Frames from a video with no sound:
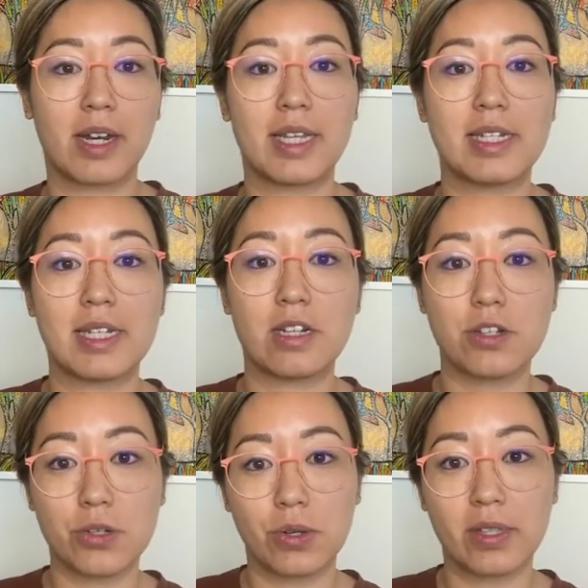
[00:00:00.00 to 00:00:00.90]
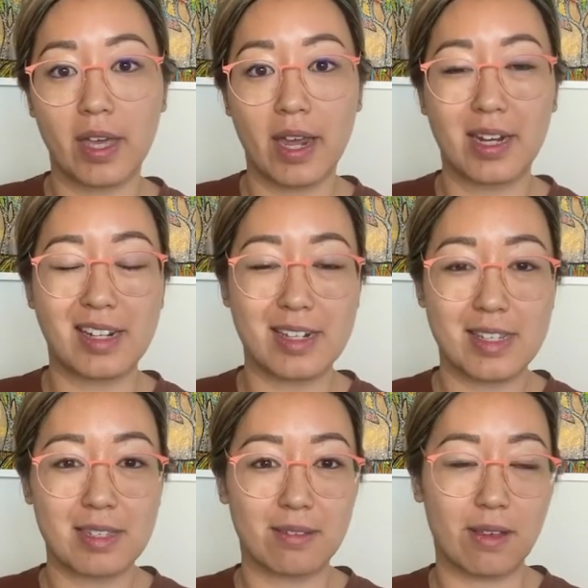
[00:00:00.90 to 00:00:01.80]
He did enjoy that. It
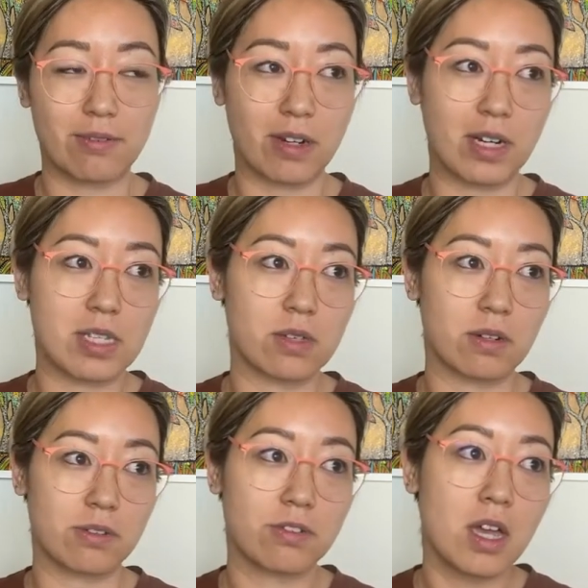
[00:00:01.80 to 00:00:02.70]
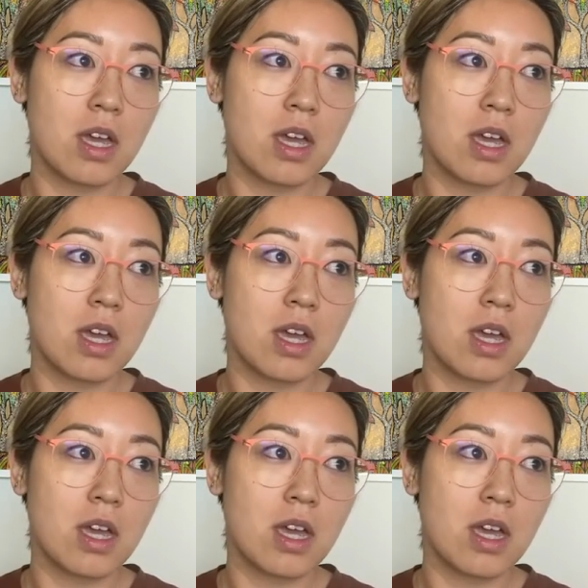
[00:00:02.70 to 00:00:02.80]
is a very sort of